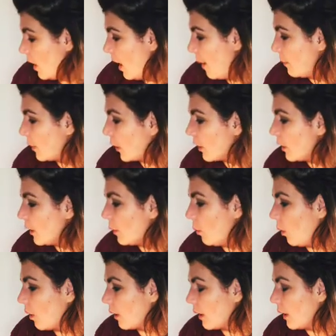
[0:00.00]
I'm currently
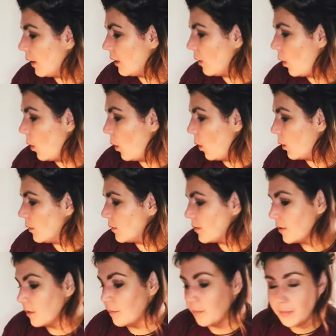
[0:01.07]
working on
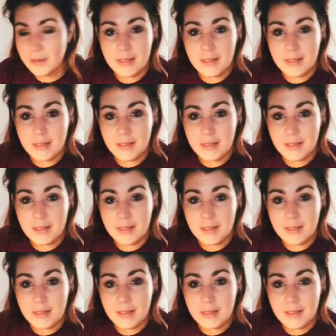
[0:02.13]
some